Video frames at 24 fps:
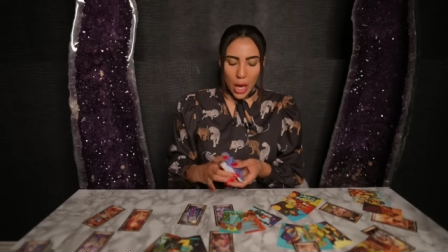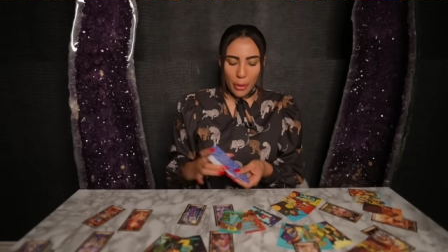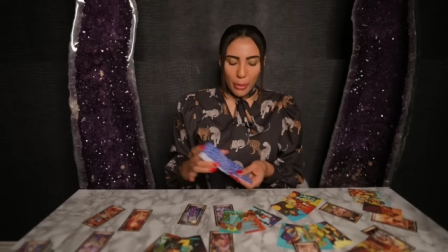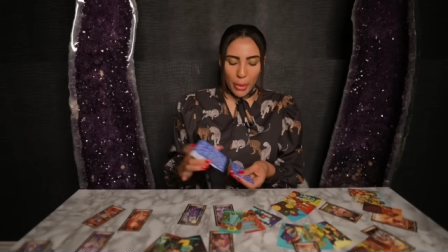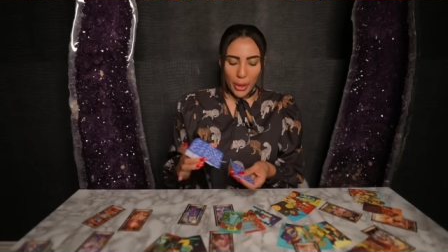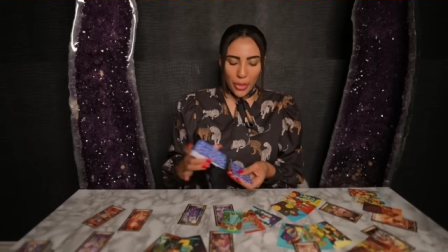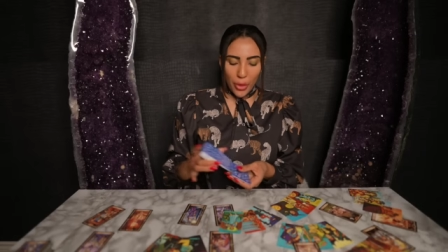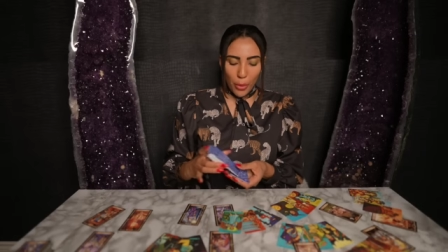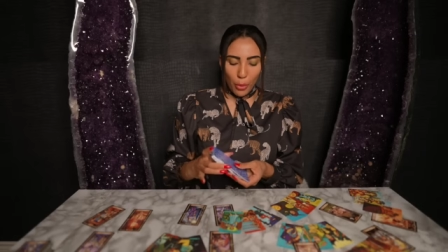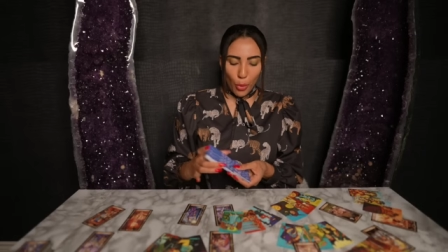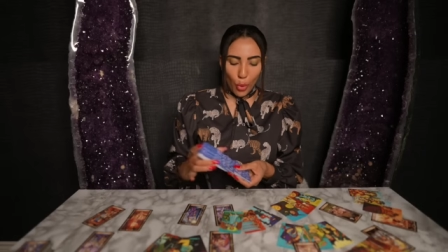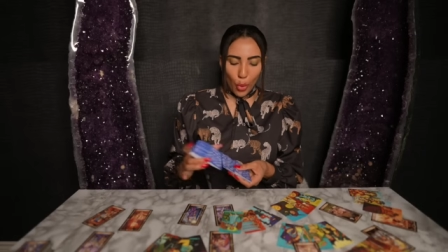
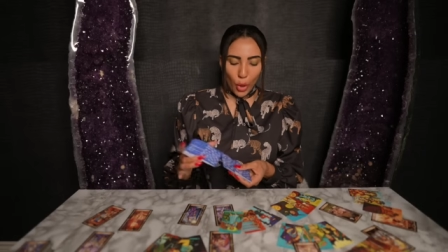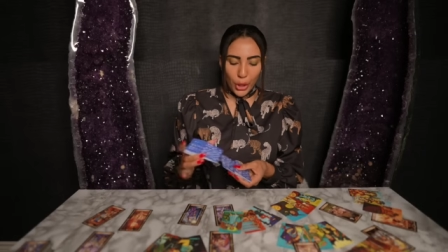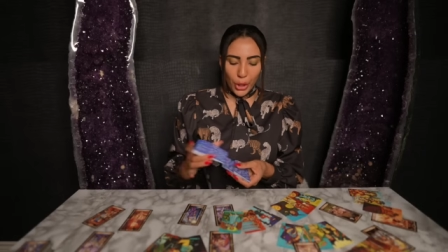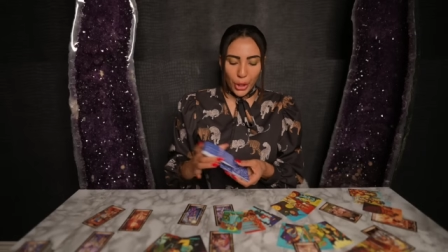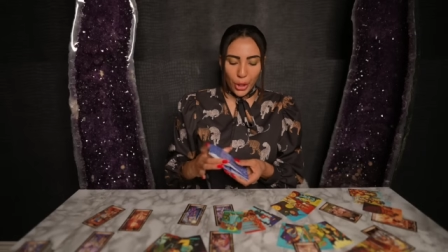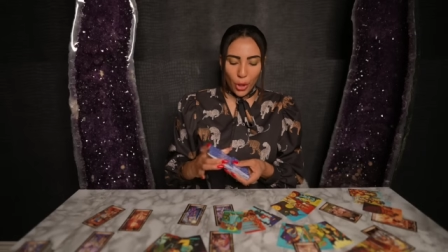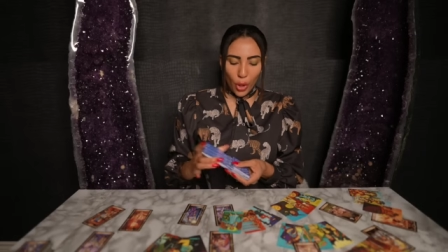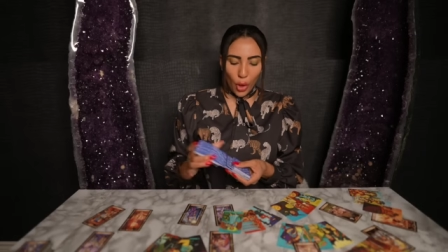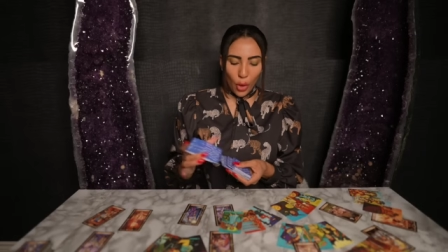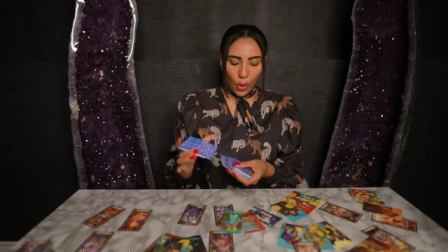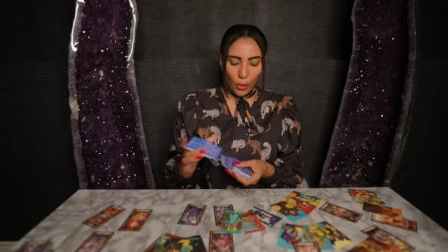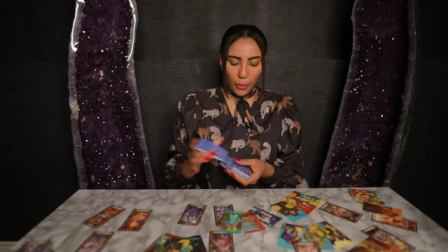but the more
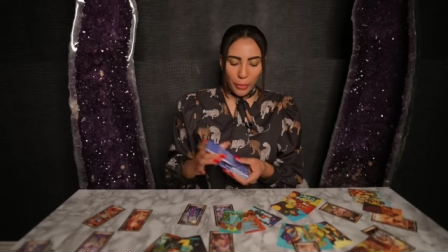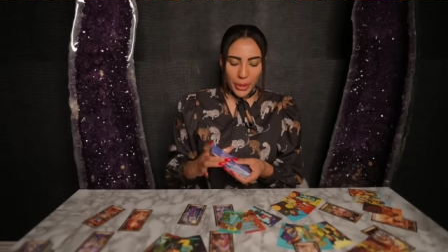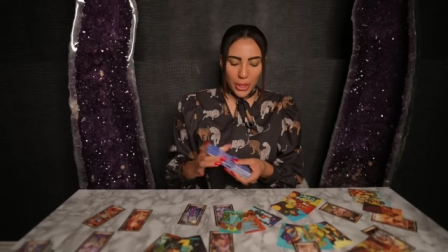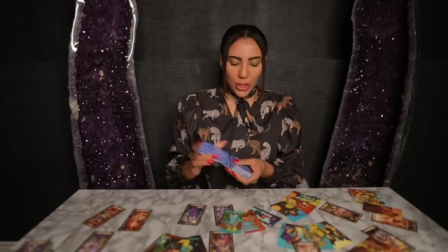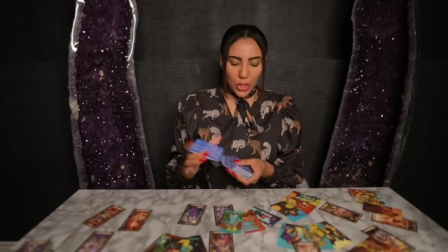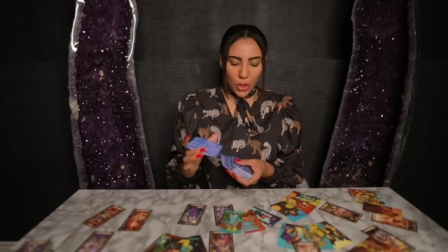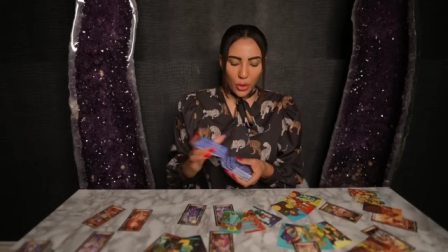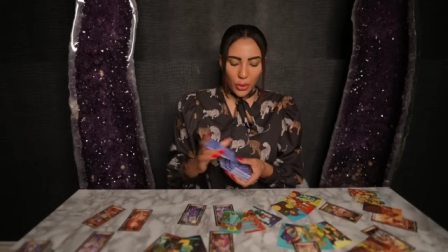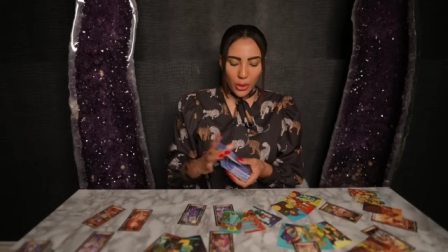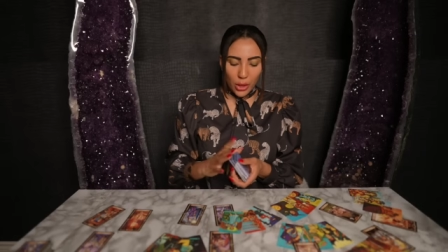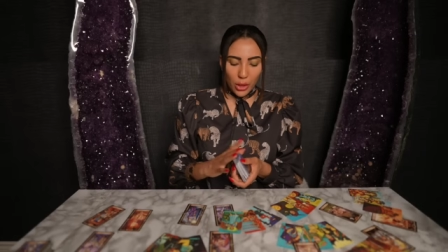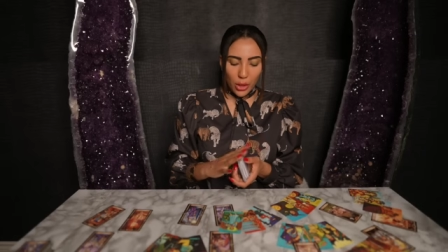you're open
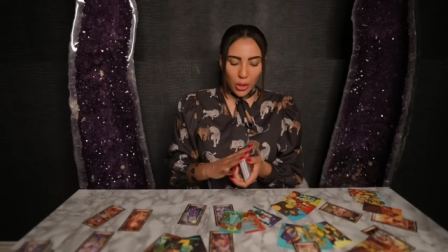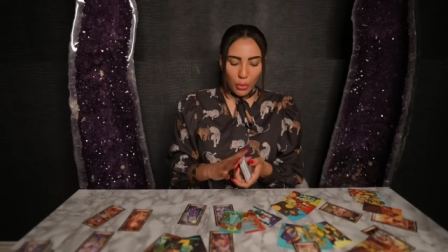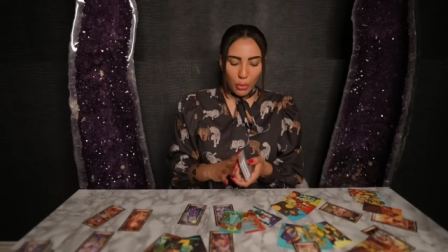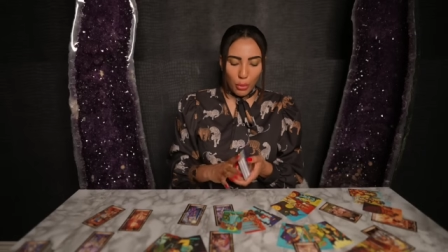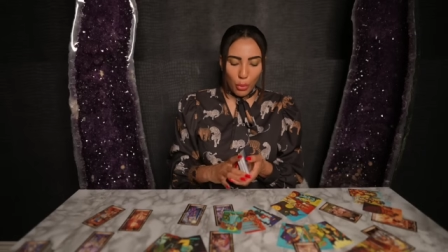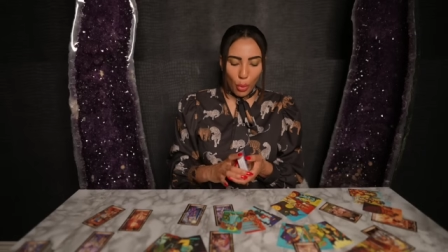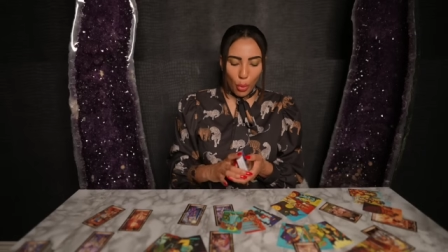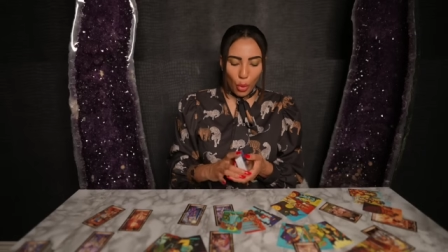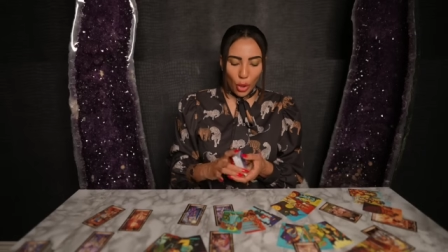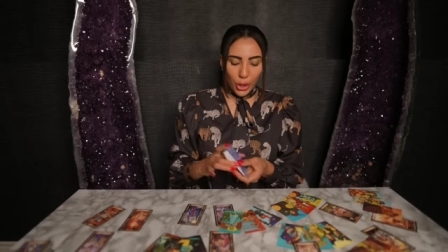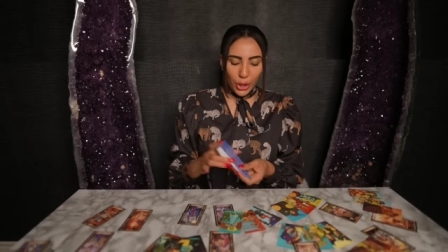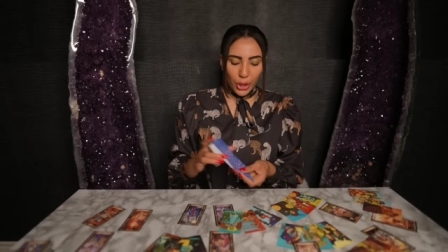to it the
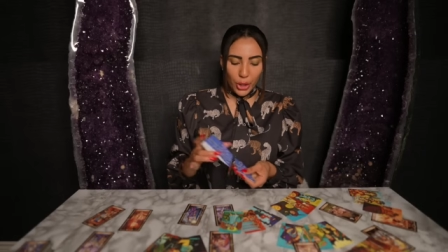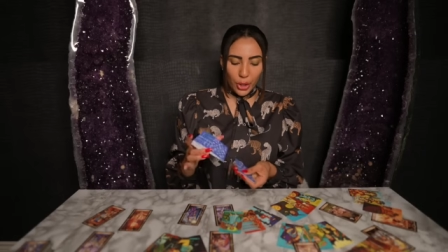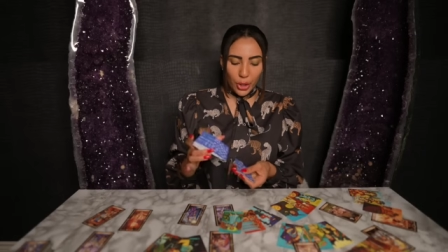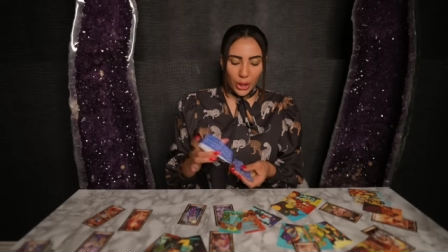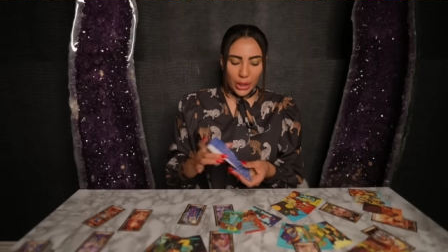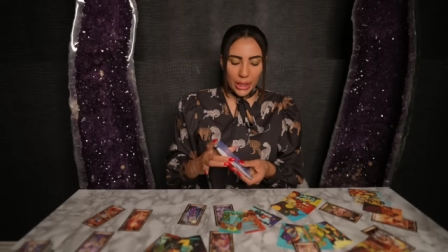more you're